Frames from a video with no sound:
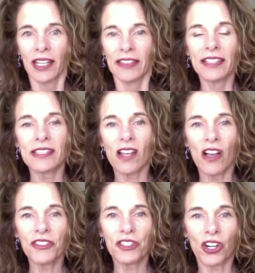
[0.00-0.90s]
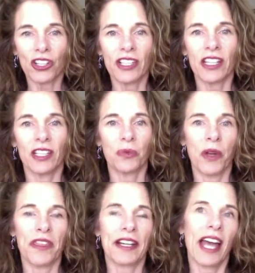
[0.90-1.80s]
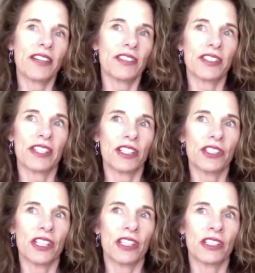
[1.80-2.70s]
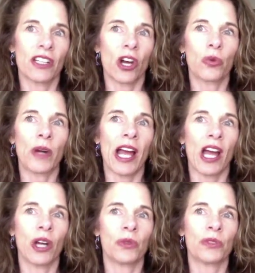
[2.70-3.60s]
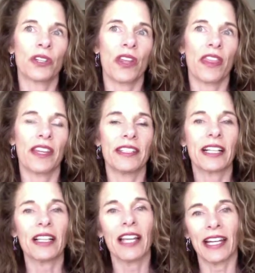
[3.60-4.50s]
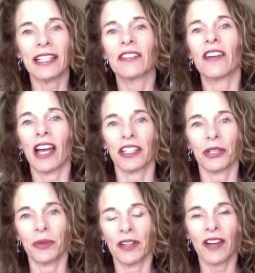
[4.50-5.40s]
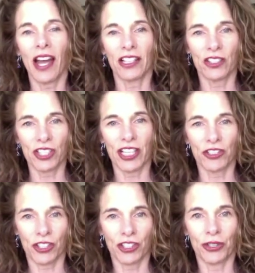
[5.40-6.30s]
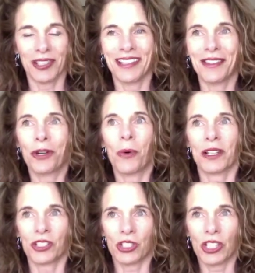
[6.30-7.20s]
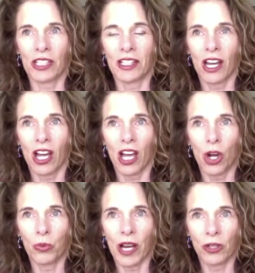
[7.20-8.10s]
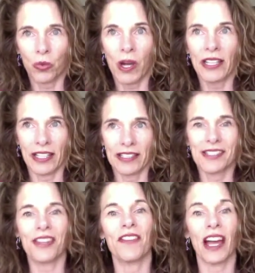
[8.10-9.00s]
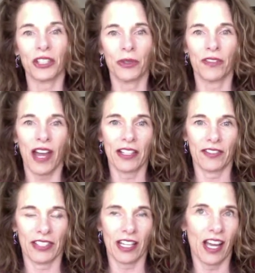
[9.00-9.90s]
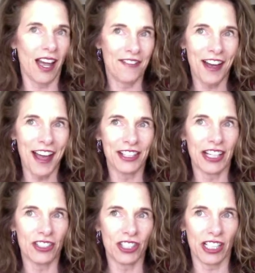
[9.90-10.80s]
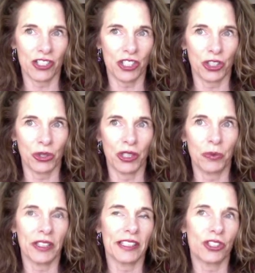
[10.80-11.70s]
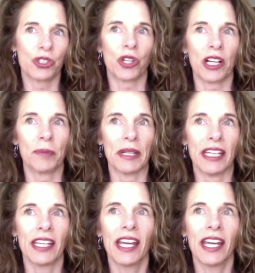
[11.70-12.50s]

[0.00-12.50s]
This all started with a conversation around the declining value of a higher education degree. The question around what is the value of a higher education degree really struck me.